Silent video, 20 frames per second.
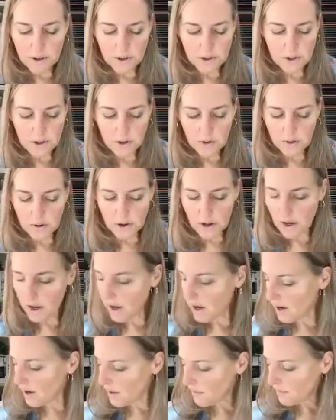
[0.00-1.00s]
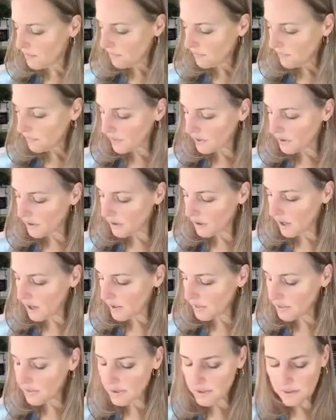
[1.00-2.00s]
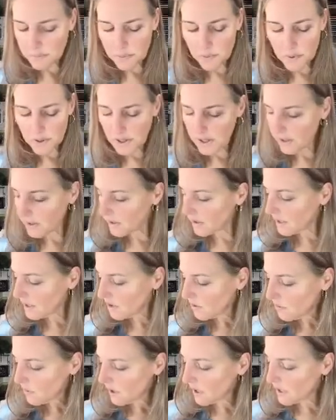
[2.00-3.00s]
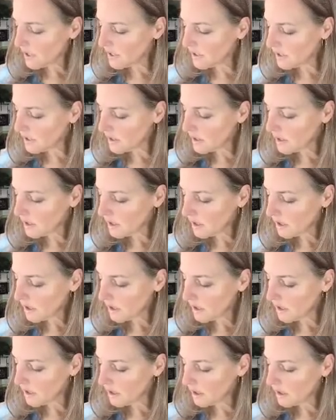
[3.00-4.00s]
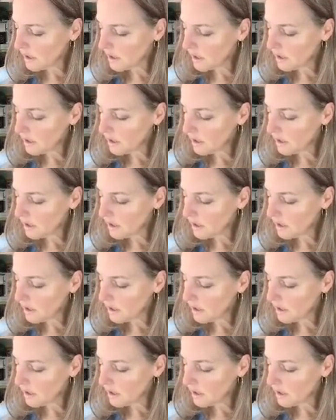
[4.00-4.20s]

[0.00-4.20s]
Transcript: So at this point, I think what I did,